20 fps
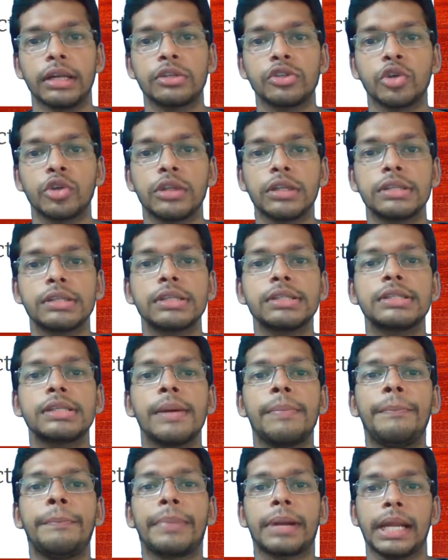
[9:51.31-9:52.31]
So this is
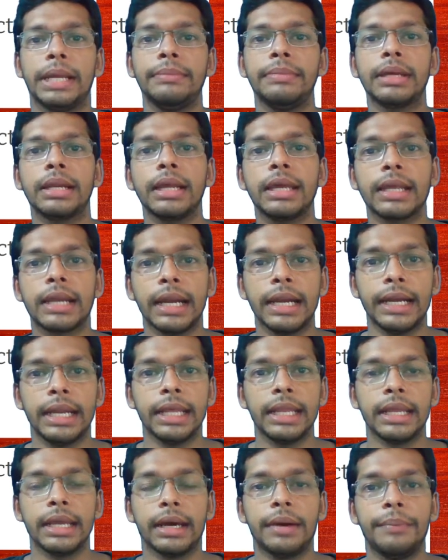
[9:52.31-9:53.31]
the primary
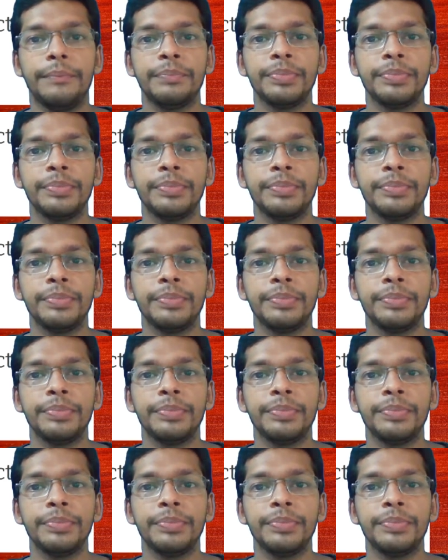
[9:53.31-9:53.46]
criteria.